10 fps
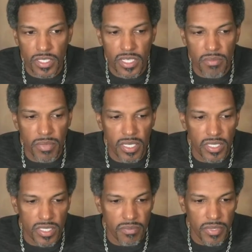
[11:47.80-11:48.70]

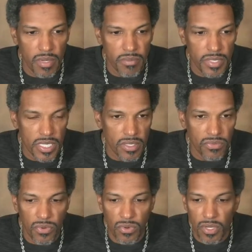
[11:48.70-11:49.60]
symbolism comes in
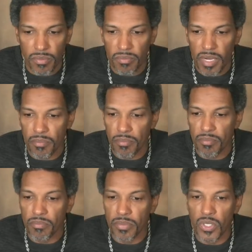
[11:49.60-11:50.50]
for my
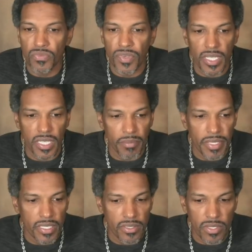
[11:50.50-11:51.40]
proof a little
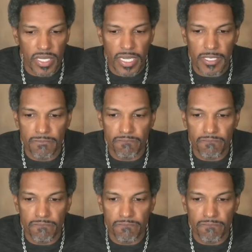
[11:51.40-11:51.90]
bit. Okay.